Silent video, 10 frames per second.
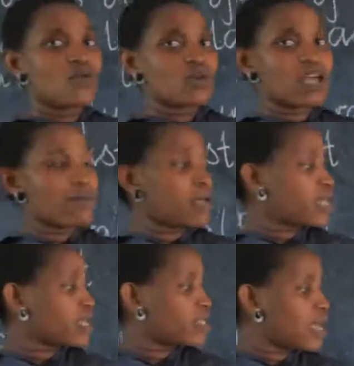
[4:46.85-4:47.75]
We are
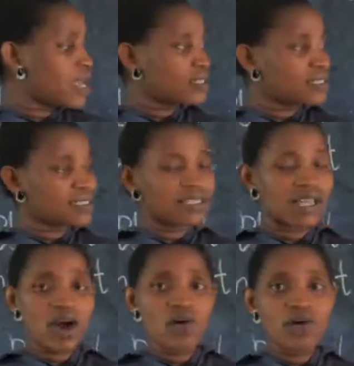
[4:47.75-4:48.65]
making the last
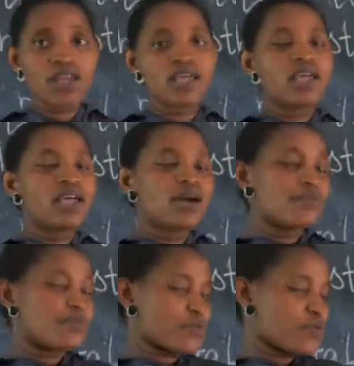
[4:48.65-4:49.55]
noun
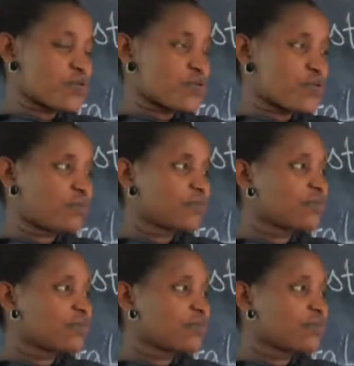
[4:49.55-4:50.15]
plural.